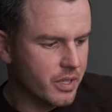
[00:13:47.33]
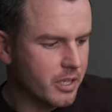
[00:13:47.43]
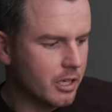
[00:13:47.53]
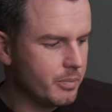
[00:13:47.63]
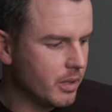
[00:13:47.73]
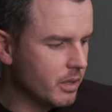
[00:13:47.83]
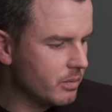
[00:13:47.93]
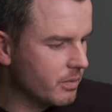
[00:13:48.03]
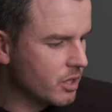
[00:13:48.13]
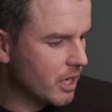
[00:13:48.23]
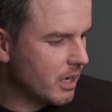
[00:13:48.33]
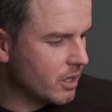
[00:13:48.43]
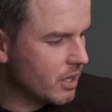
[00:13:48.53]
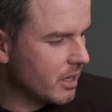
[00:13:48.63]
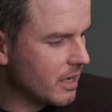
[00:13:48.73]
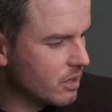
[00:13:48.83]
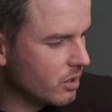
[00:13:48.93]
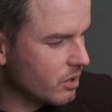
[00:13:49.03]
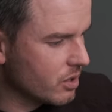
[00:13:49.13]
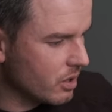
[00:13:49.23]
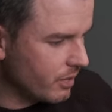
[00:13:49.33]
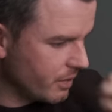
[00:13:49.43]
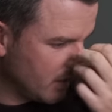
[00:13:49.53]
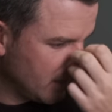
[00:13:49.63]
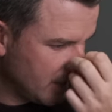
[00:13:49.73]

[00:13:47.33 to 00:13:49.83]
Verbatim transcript: the GoPro, charger, that sort of stuff.